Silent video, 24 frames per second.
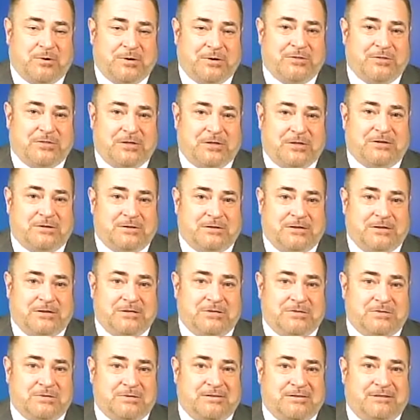you think you need
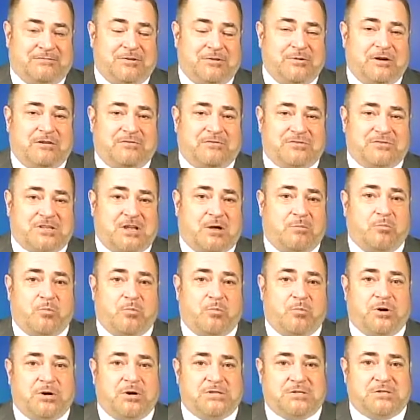to. If you have some
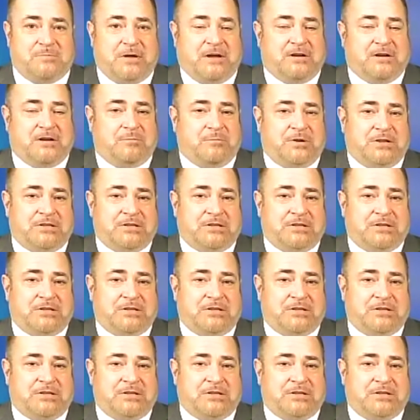worries about it,